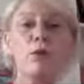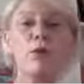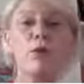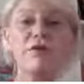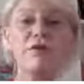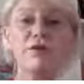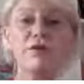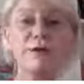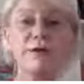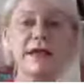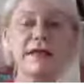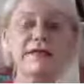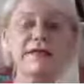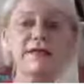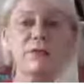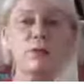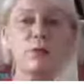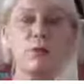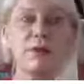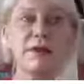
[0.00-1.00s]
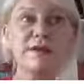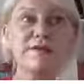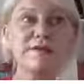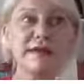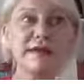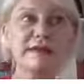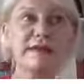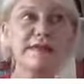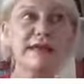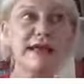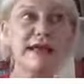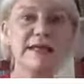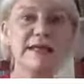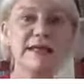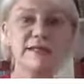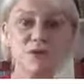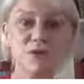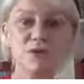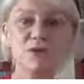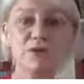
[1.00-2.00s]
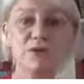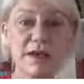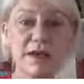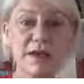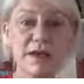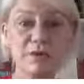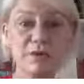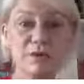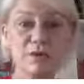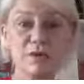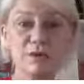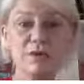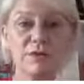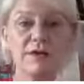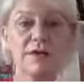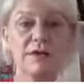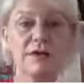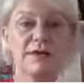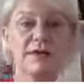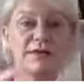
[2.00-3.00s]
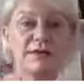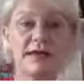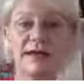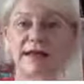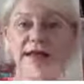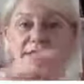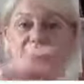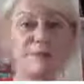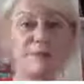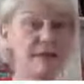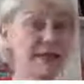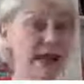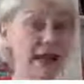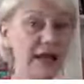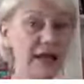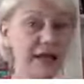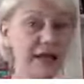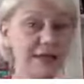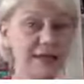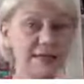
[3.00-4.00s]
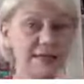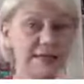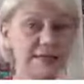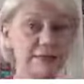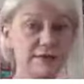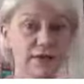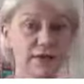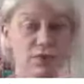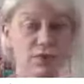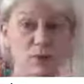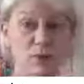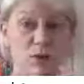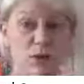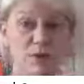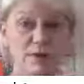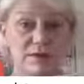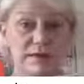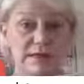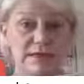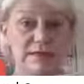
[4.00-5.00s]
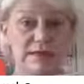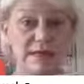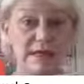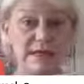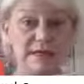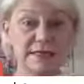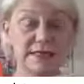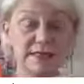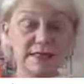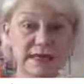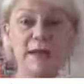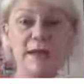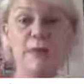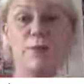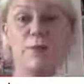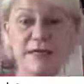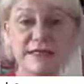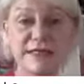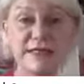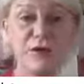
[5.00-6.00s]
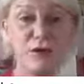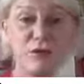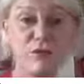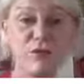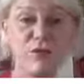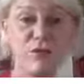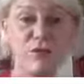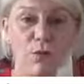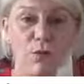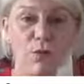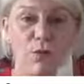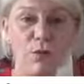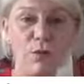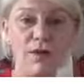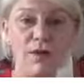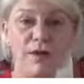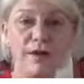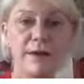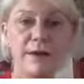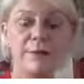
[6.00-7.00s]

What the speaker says: What have you created? What is it that is so special that has been highlighted that the world is celebrating you for?